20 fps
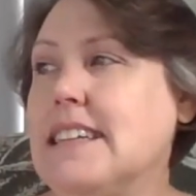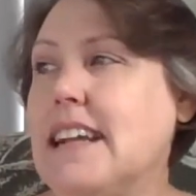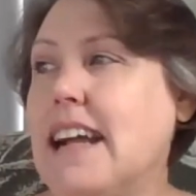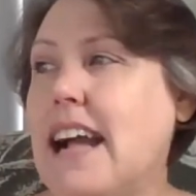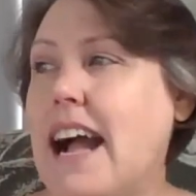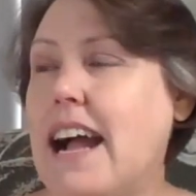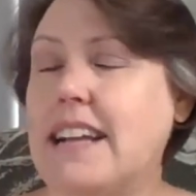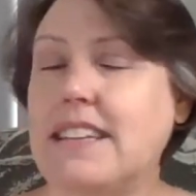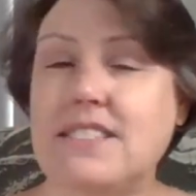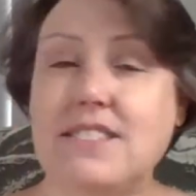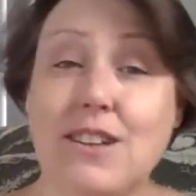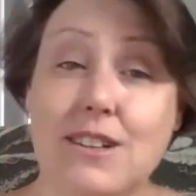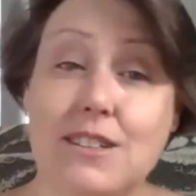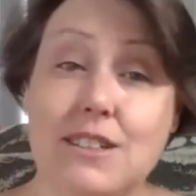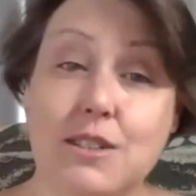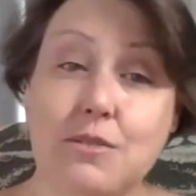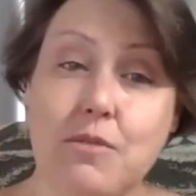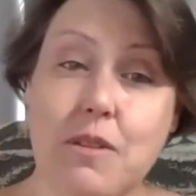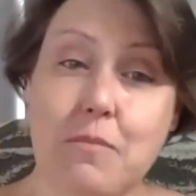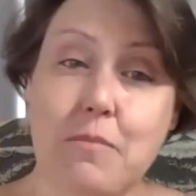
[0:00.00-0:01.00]
I
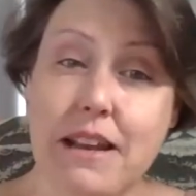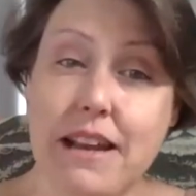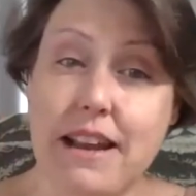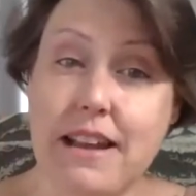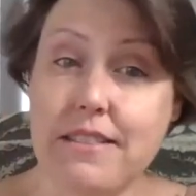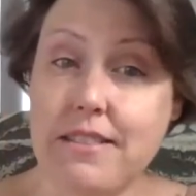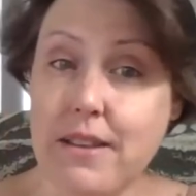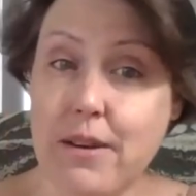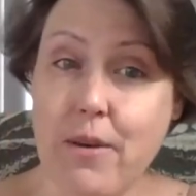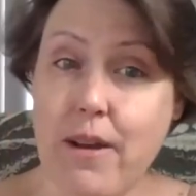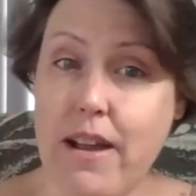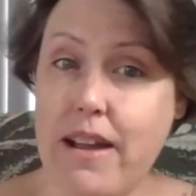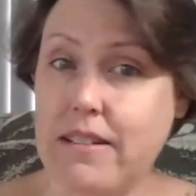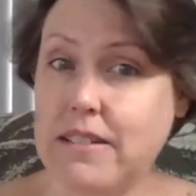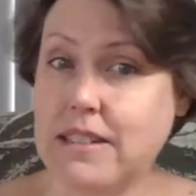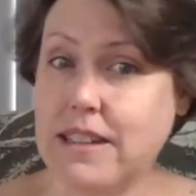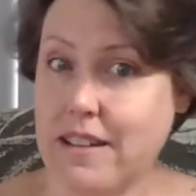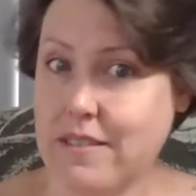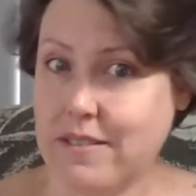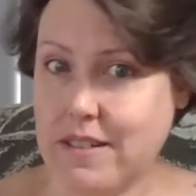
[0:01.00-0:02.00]
started ripping out the ground
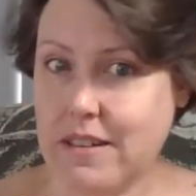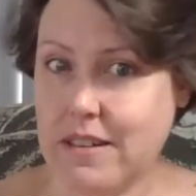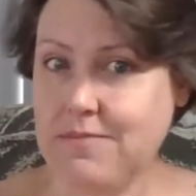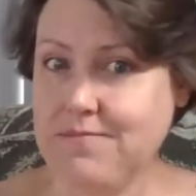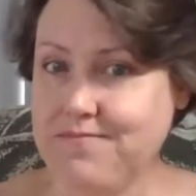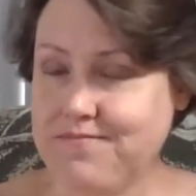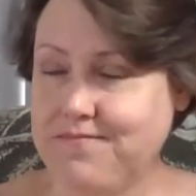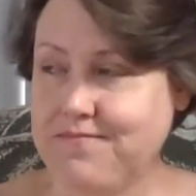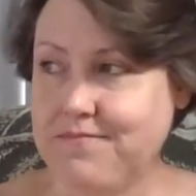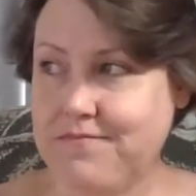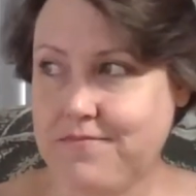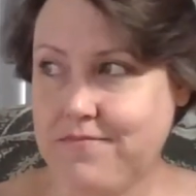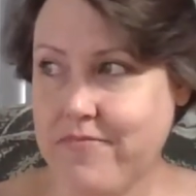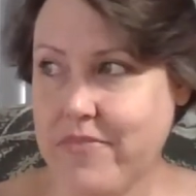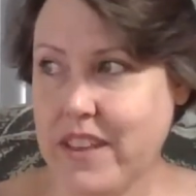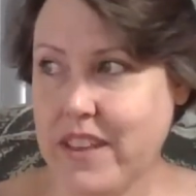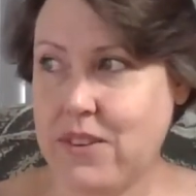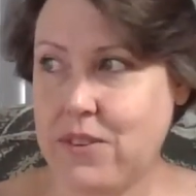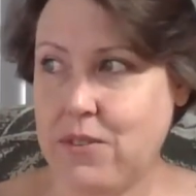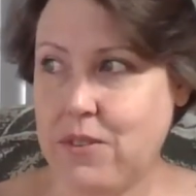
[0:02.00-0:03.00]
cover
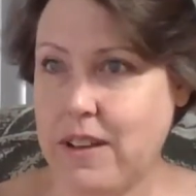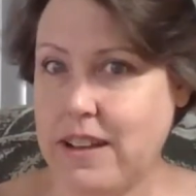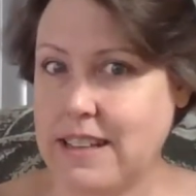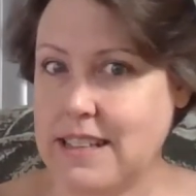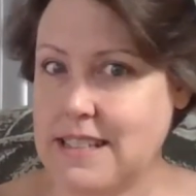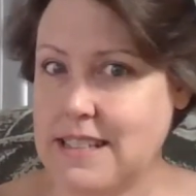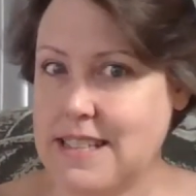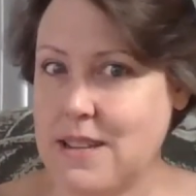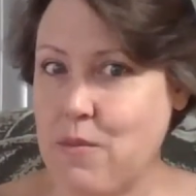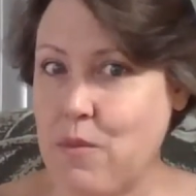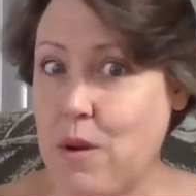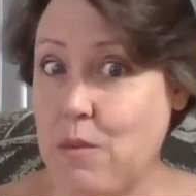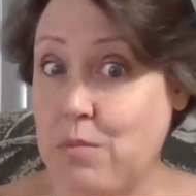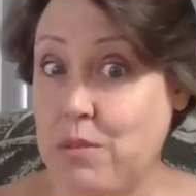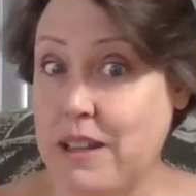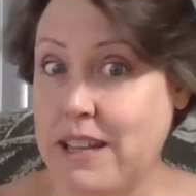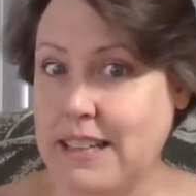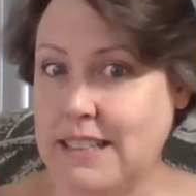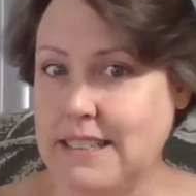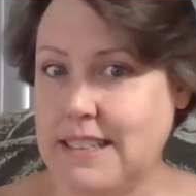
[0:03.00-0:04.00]
so I could see what
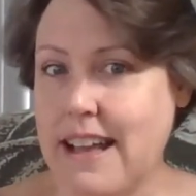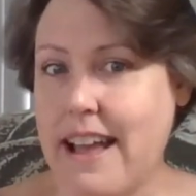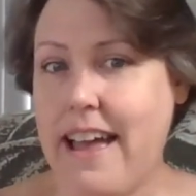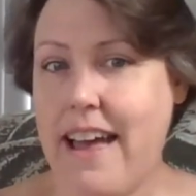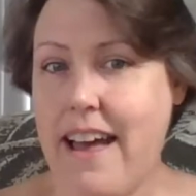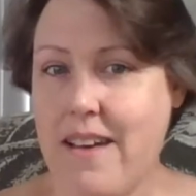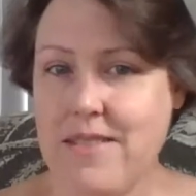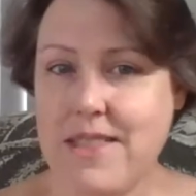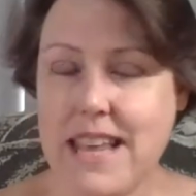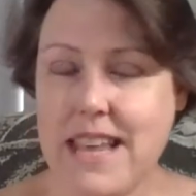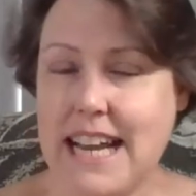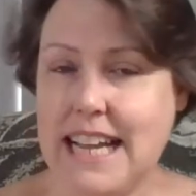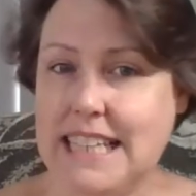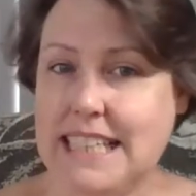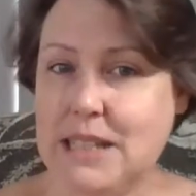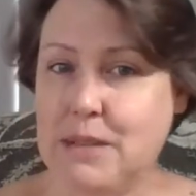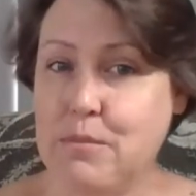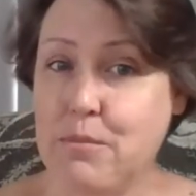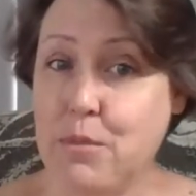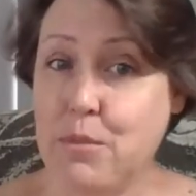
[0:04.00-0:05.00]
plants I have that I
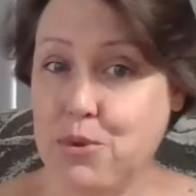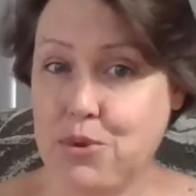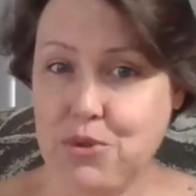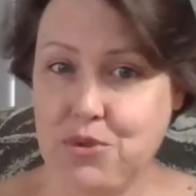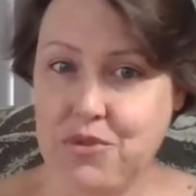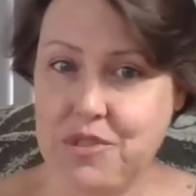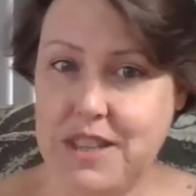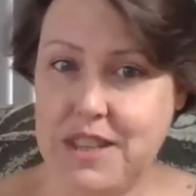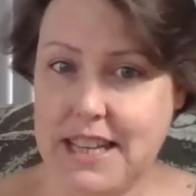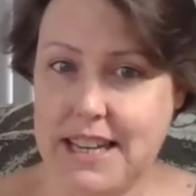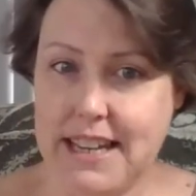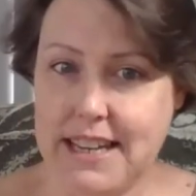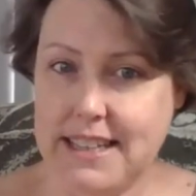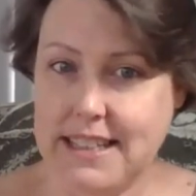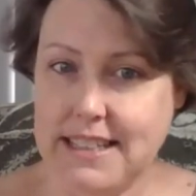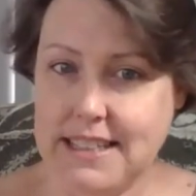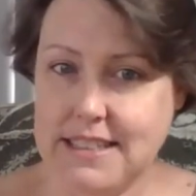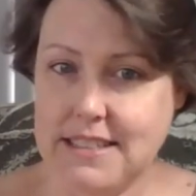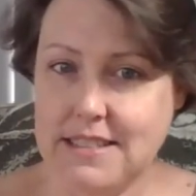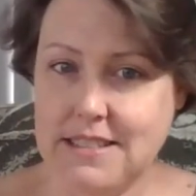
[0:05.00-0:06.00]
can move, that I
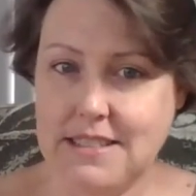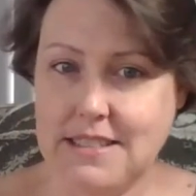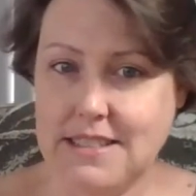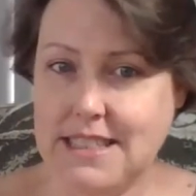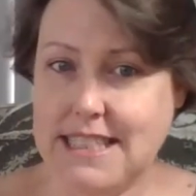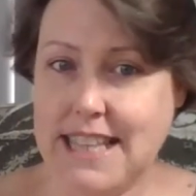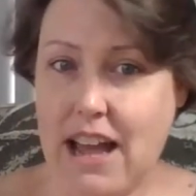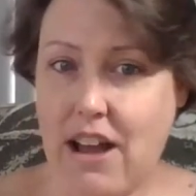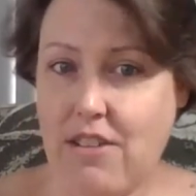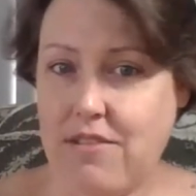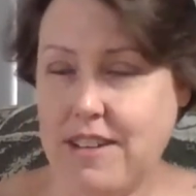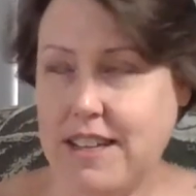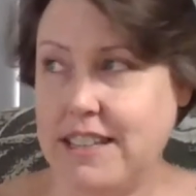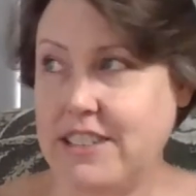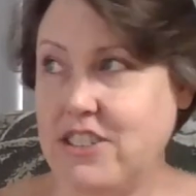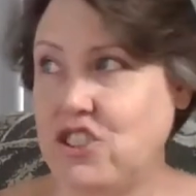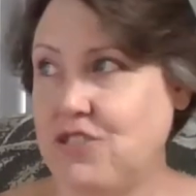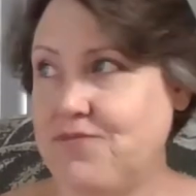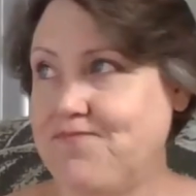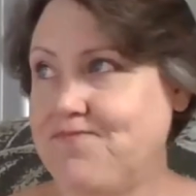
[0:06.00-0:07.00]
can
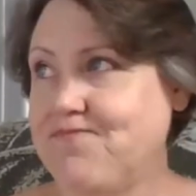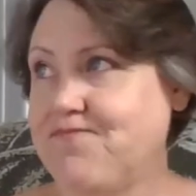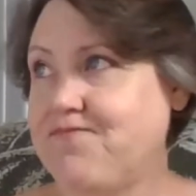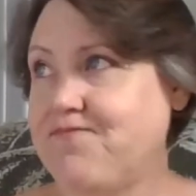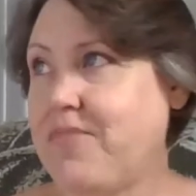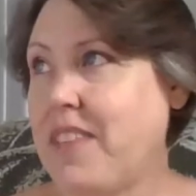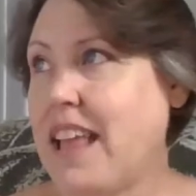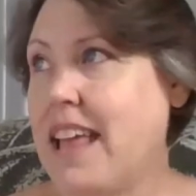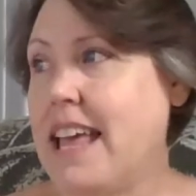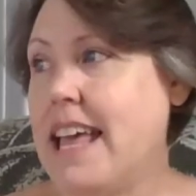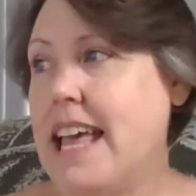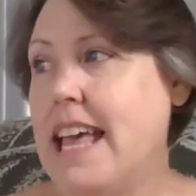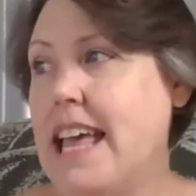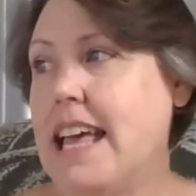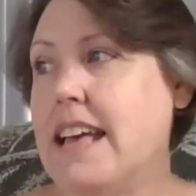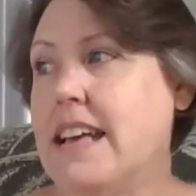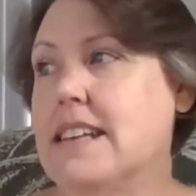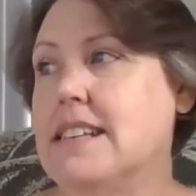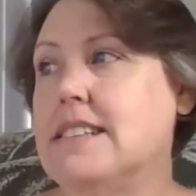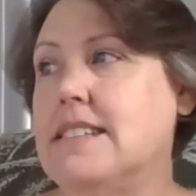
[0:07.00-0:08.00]
salvage.
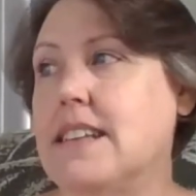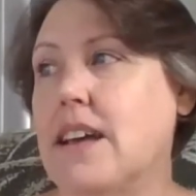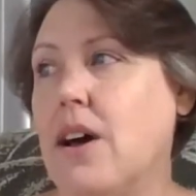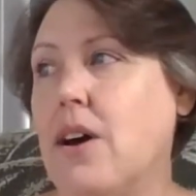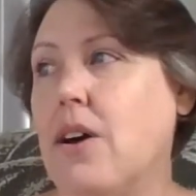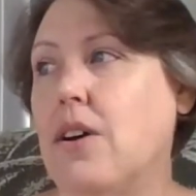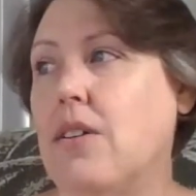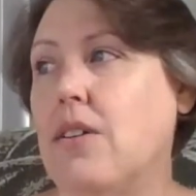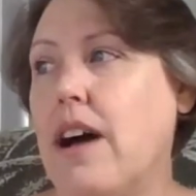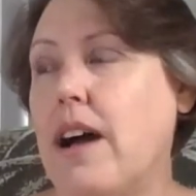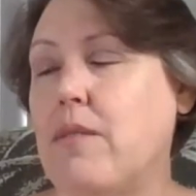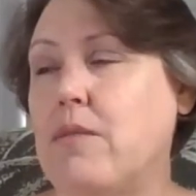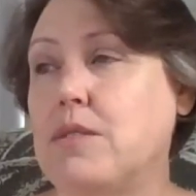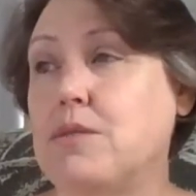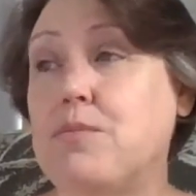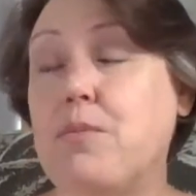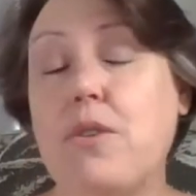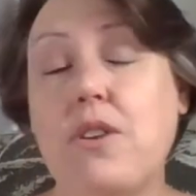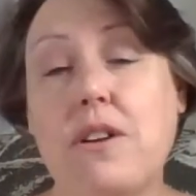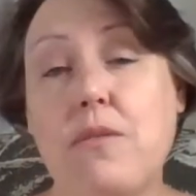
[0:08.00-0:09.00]
So
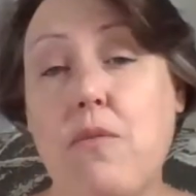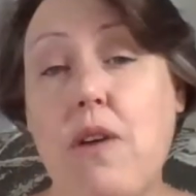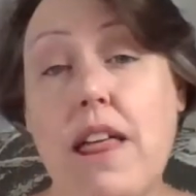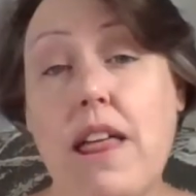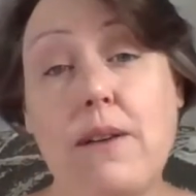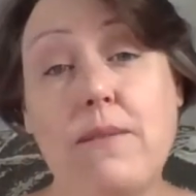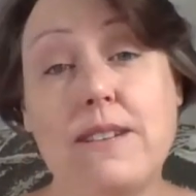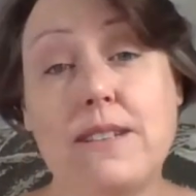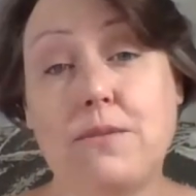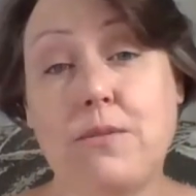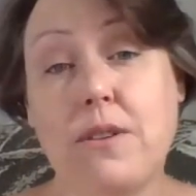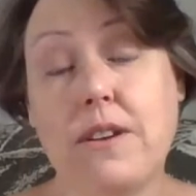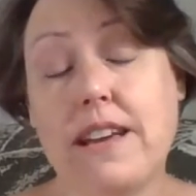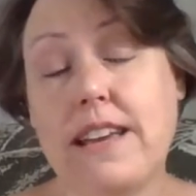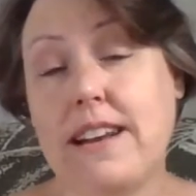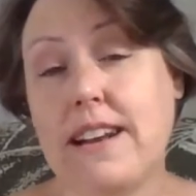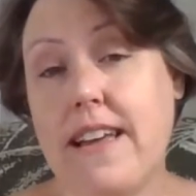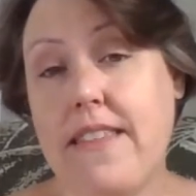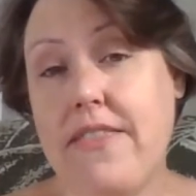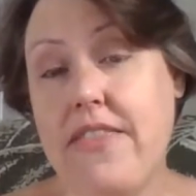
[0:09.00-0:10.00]
while I was
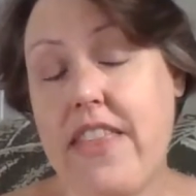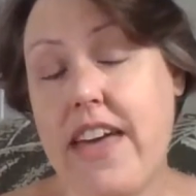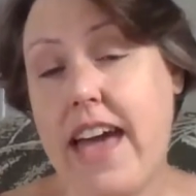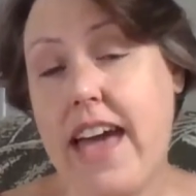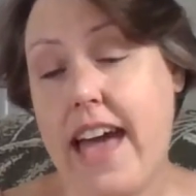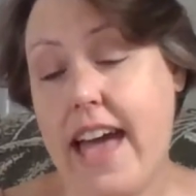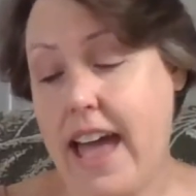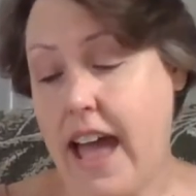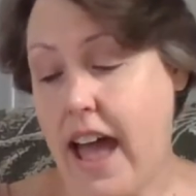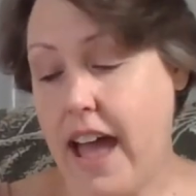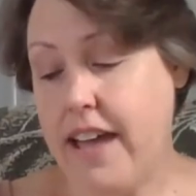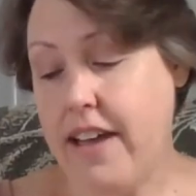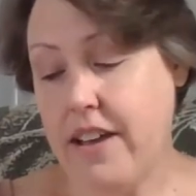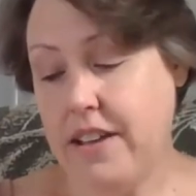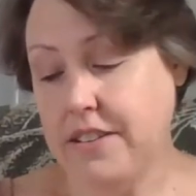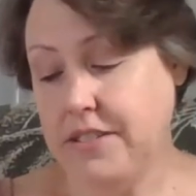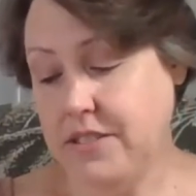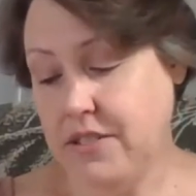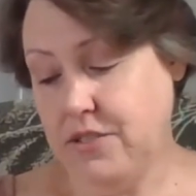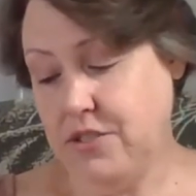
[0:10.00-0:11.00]
working on that, I
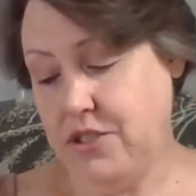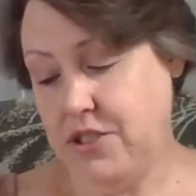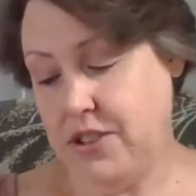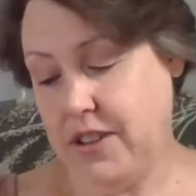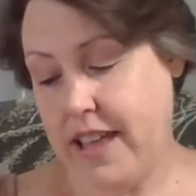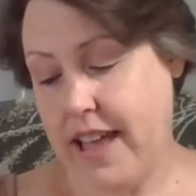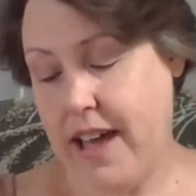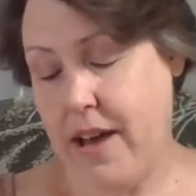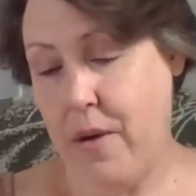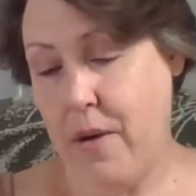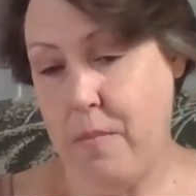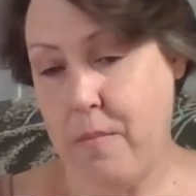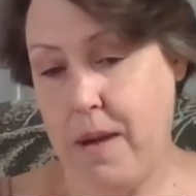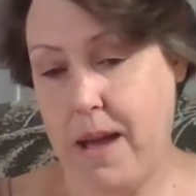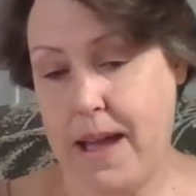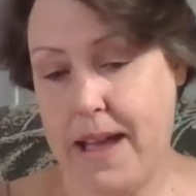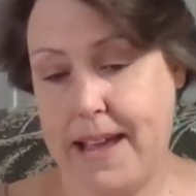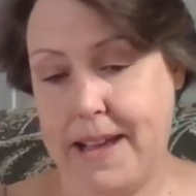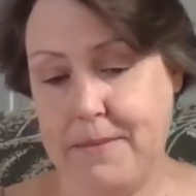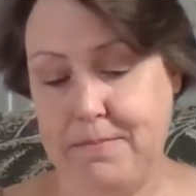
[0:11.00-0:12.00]
also took out
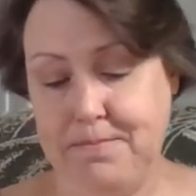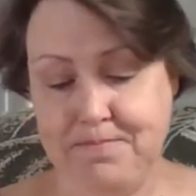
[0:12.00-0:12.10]
my